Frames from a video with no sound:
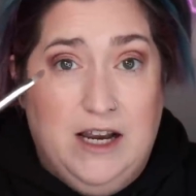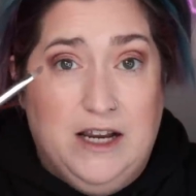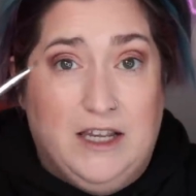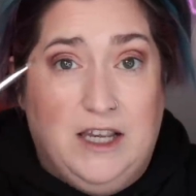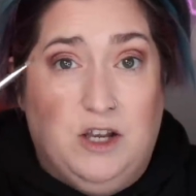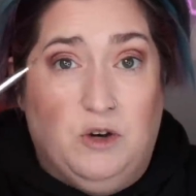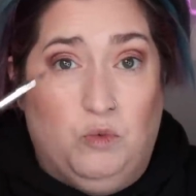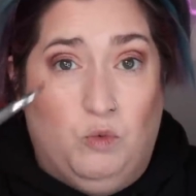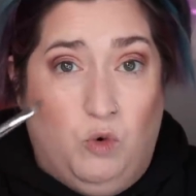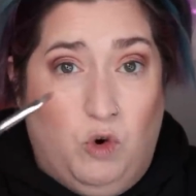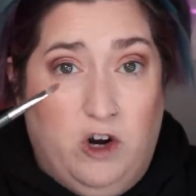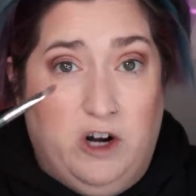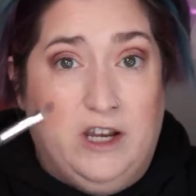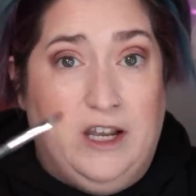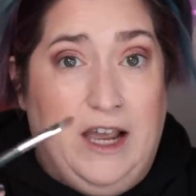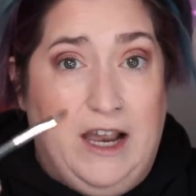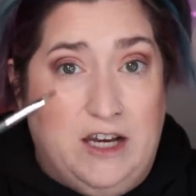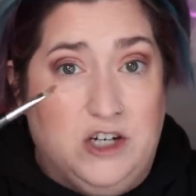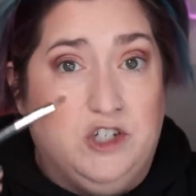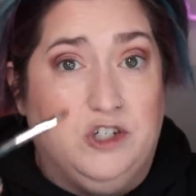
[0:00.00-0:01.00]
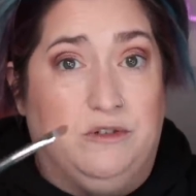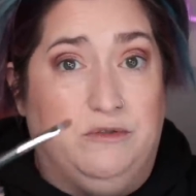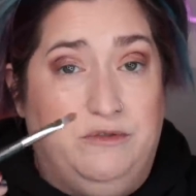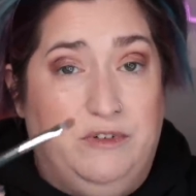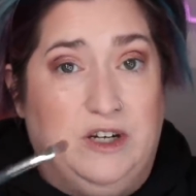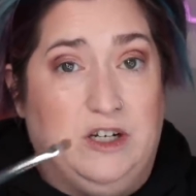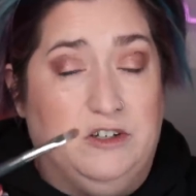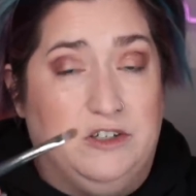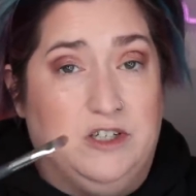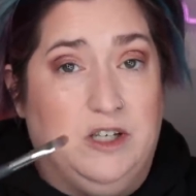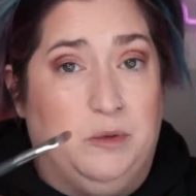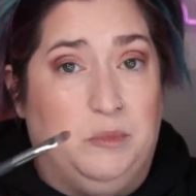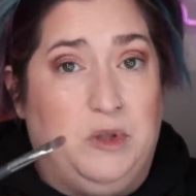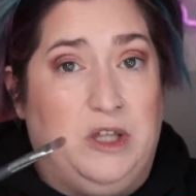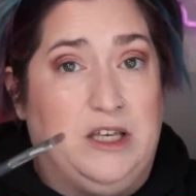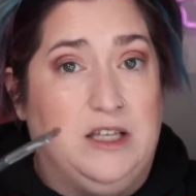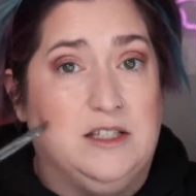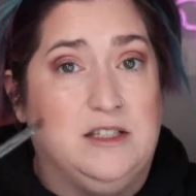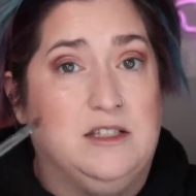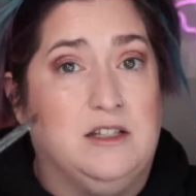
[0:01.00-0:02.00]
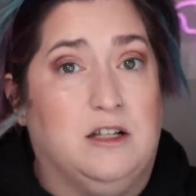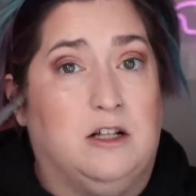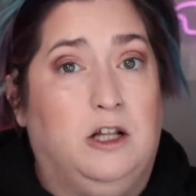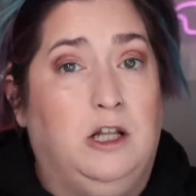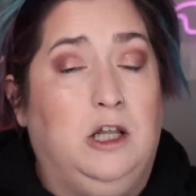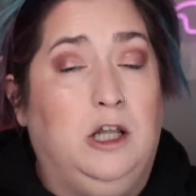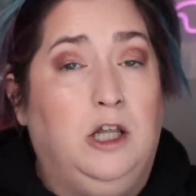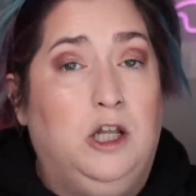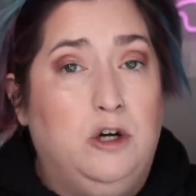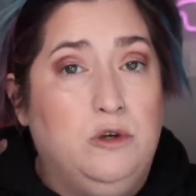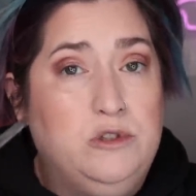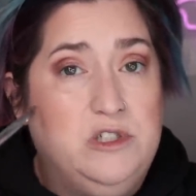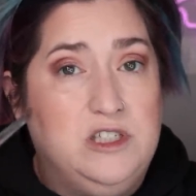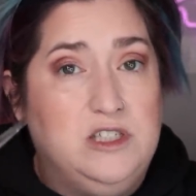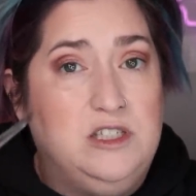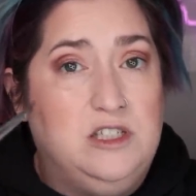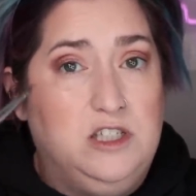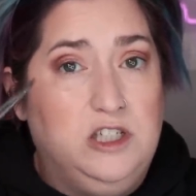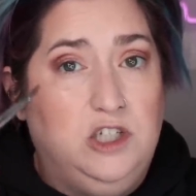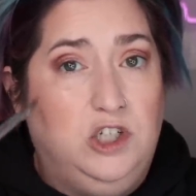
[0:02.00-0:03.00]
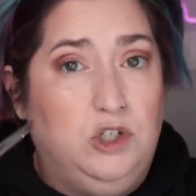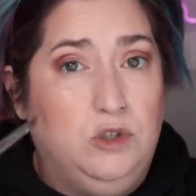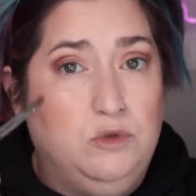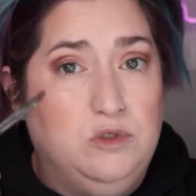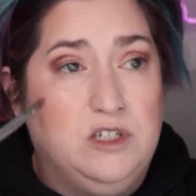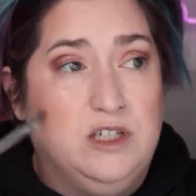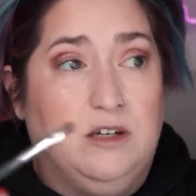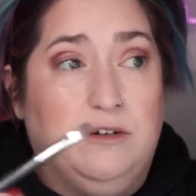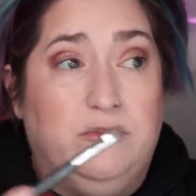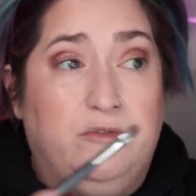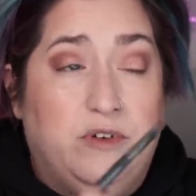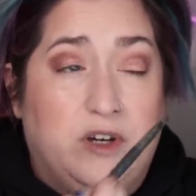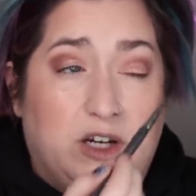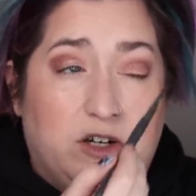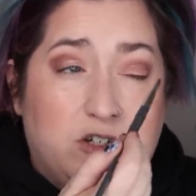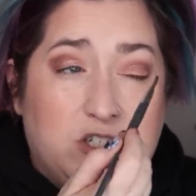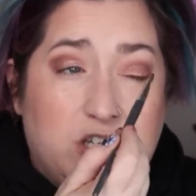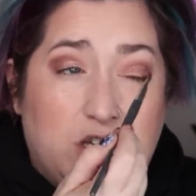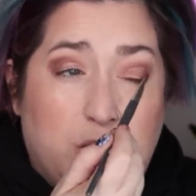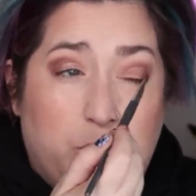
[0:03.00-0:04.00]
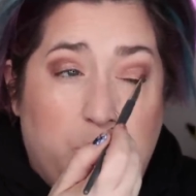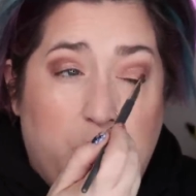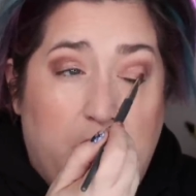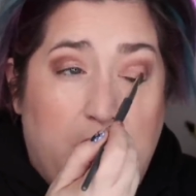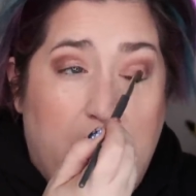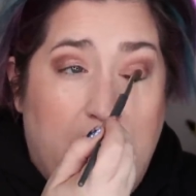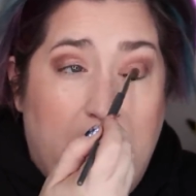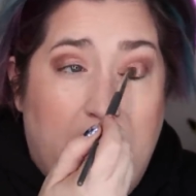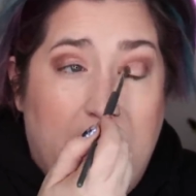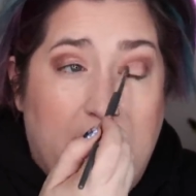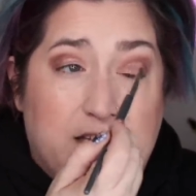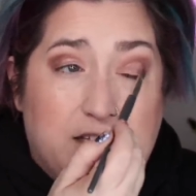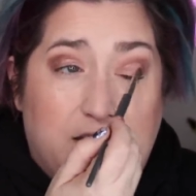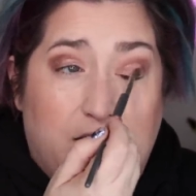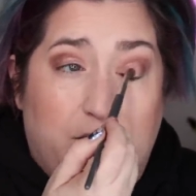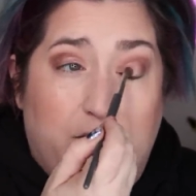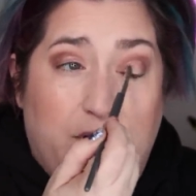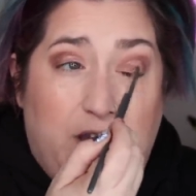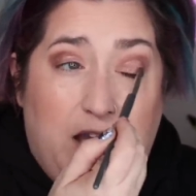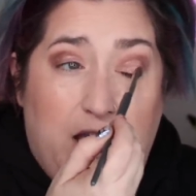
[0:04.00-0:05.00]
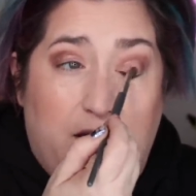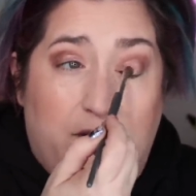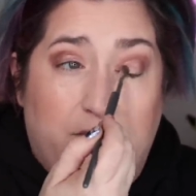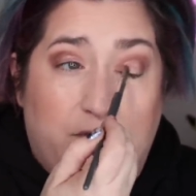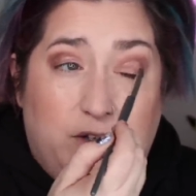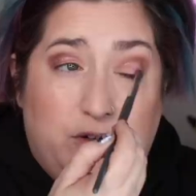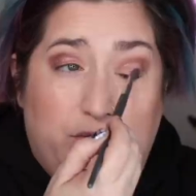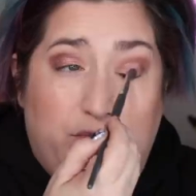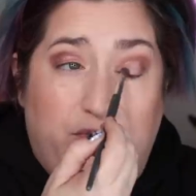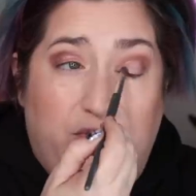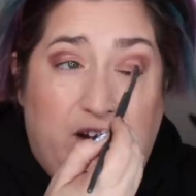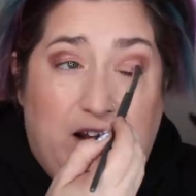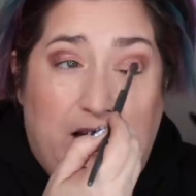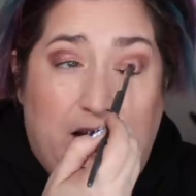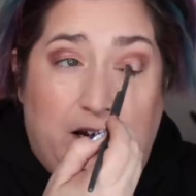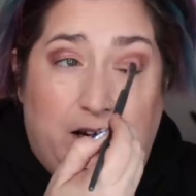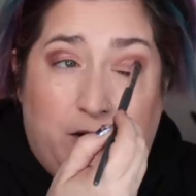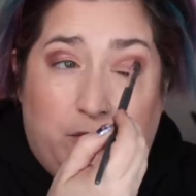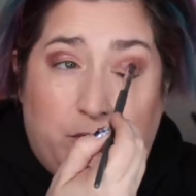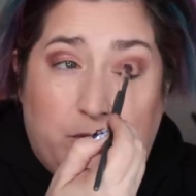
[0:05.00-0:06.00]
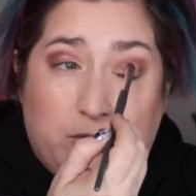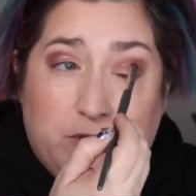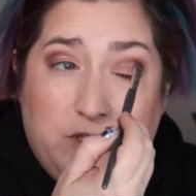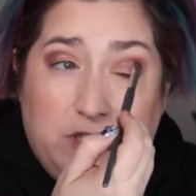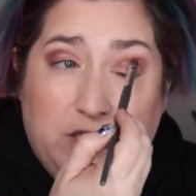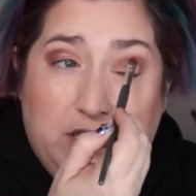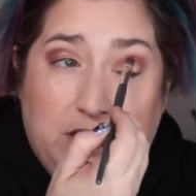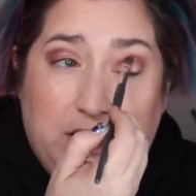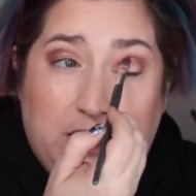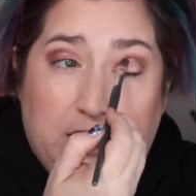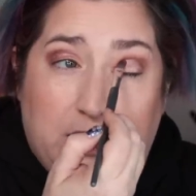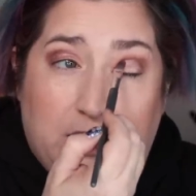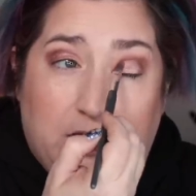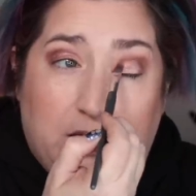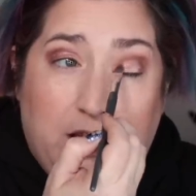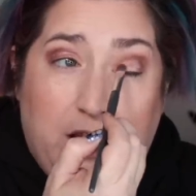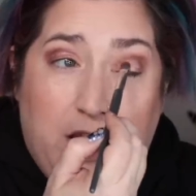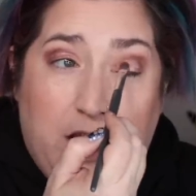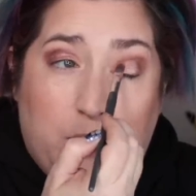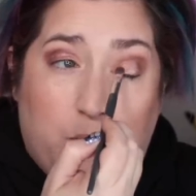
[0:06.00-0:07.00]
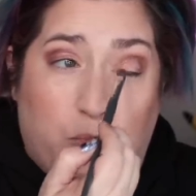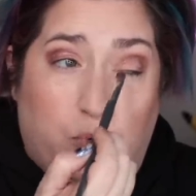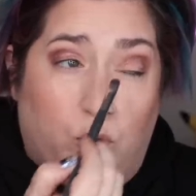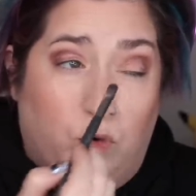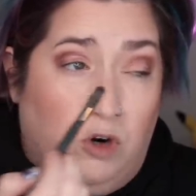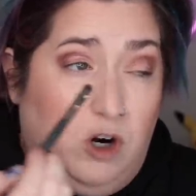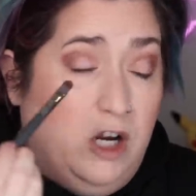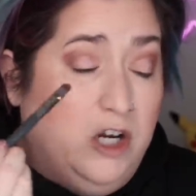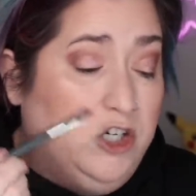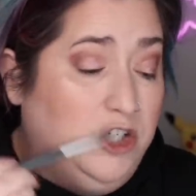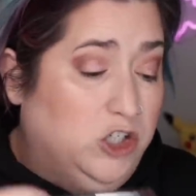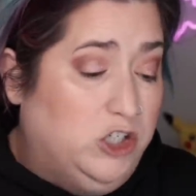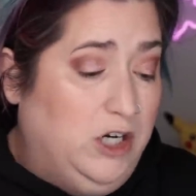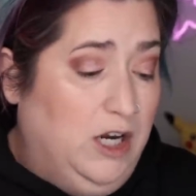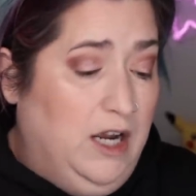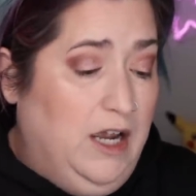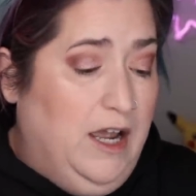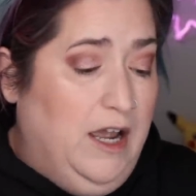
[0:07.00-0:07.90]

can work as your fingertip. Like it's the closest to using a fingertip as I've ever found in a brush.